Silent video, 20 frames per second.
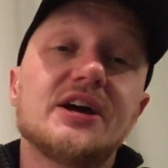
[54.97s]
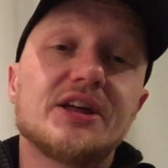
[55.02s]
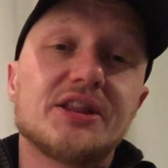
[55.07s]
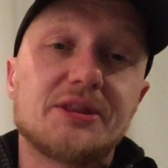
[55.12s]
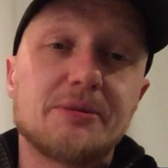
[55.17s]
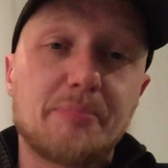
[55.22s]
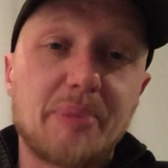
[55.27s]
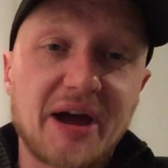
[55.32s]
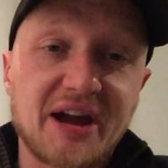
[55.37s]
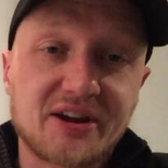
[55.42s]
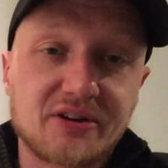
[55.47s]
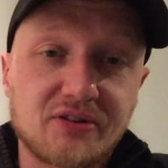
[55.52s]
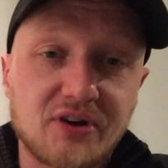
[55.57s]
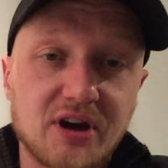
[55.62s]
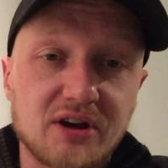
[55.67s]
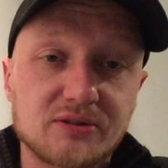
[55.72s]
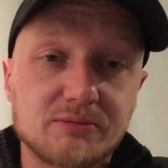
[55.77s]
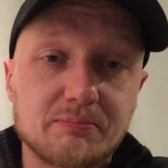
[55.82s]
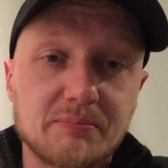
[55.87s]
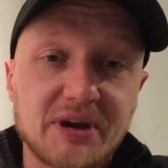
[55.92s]
The
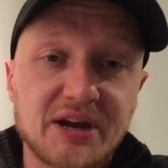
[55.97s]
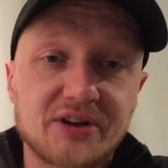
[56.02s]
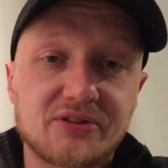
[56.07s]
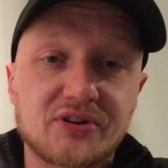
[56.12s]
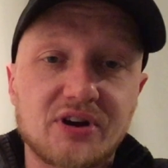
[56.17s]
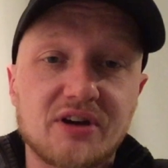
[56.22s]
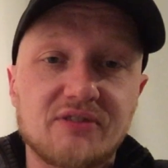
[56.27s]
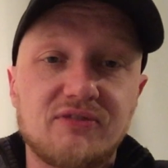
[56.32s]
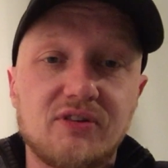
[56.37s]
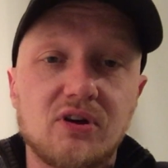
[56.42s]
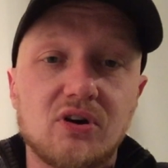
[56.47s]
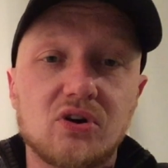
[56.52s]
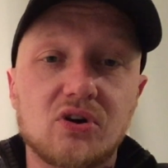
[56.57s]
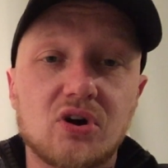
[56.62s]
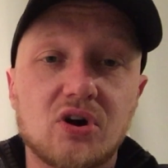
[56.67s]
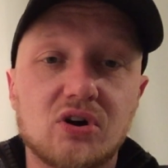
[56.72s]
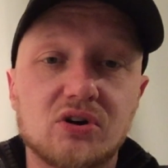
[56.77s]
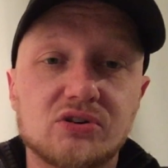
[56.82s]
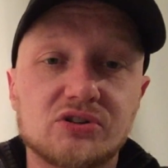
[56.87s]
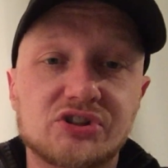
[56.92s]
background, Mega Drive
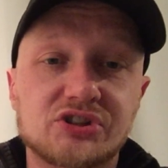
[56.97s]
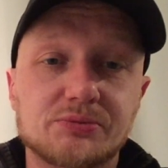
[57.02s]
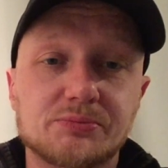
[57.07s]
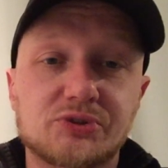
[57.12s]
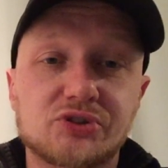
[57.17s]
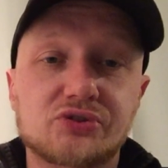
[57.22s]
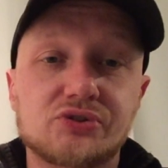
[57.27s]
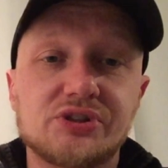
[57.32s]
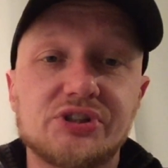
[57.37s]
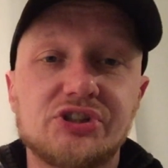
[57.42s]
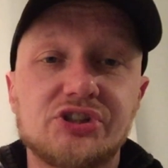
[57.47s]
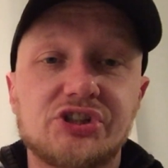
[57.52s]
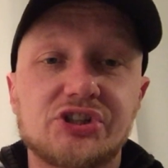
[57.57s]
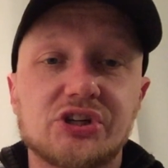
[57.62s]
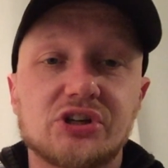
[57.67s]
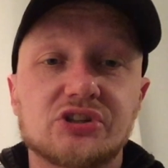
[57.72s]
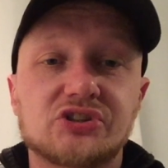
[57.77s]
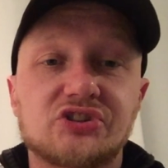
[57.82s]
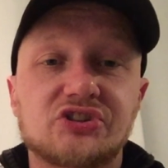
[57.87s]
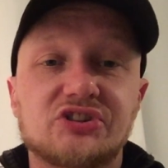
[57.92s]
logo, some
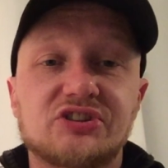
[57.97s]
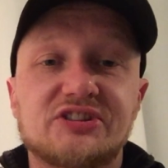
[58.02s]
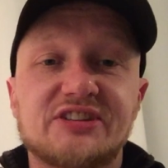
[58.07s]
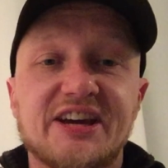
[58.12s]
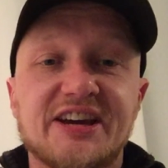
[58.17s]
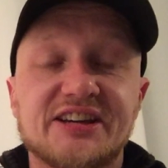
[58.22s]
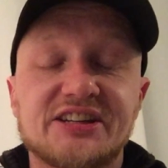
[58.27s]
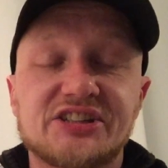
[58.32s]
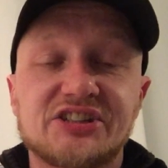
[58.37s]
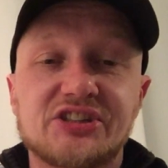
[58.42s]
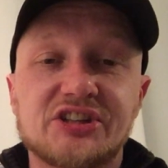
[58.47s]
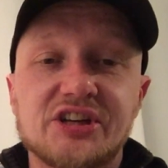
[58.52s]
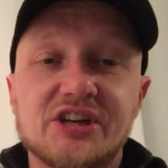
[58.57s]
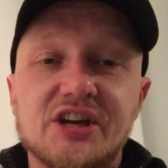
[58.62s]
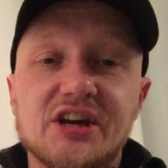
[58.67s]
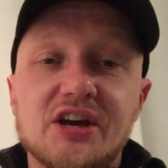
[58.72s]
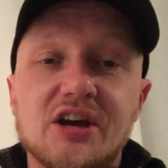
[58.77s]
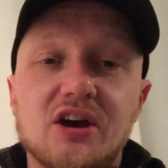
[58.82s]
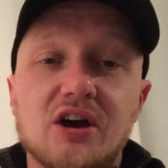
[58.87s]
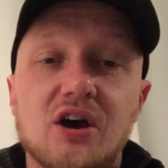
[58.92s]
screenshots, text
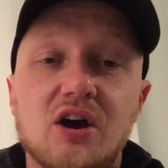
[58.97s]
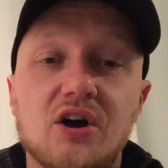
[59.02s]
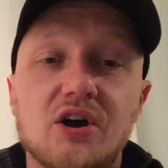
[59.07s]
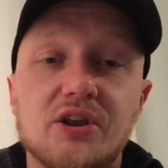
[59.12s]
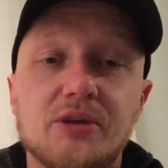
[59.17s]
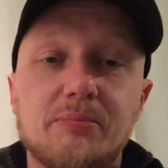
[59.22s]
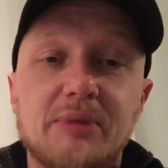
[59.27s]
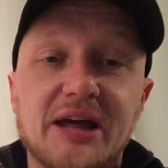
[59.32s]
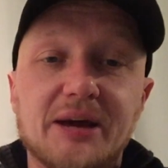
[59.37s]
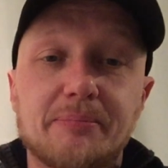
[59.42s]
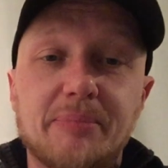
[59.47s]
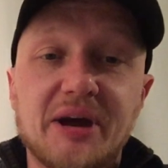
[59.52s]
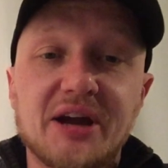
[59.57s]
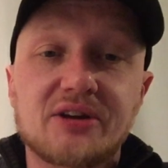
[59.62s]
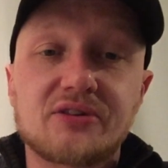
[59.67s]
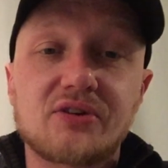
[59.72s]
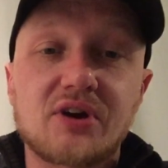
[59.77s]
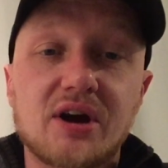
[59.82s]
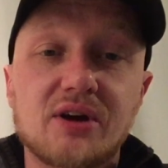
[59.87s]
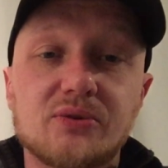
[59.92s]
on a black
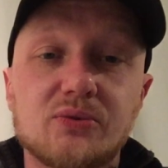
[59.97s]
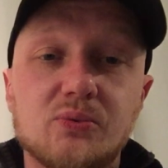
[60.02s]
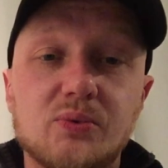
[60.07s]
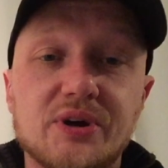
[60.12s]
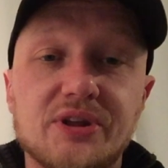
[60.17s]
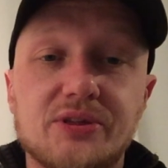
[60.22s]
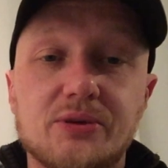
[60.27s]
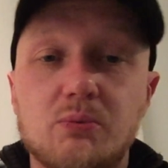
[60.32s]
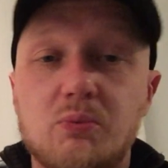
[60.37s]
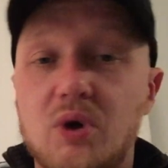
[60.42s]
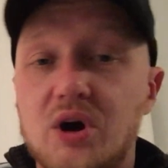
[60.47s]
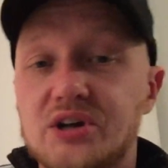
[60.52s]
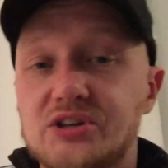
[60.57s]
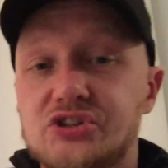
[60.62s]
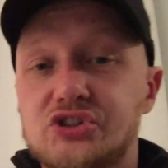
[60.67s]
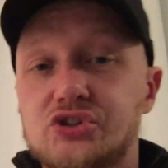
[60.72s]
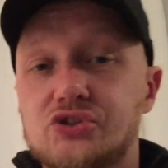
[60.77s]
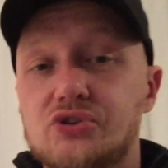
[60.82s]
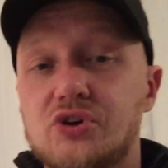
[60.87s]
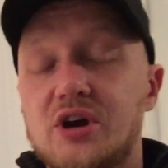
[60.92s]
background with the white
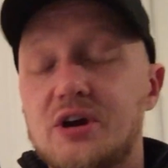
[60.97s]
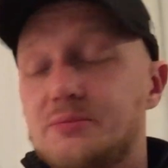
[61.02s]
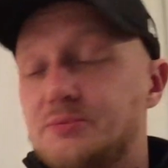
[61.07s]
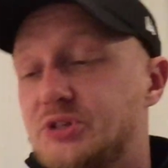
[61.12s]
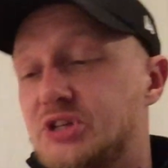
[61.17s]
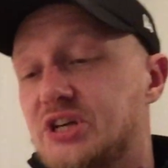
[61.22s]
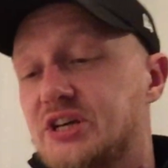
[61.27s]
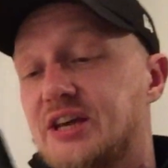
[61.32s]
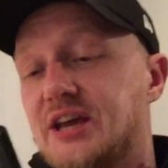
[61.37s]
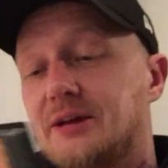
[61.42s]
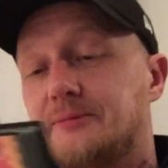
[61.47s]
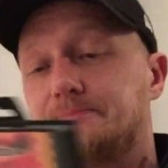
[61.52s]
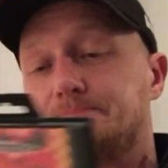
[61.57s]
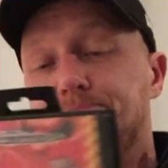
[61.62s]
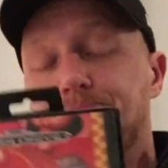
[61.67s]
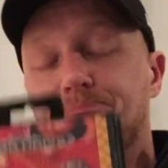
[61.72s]
stripes again.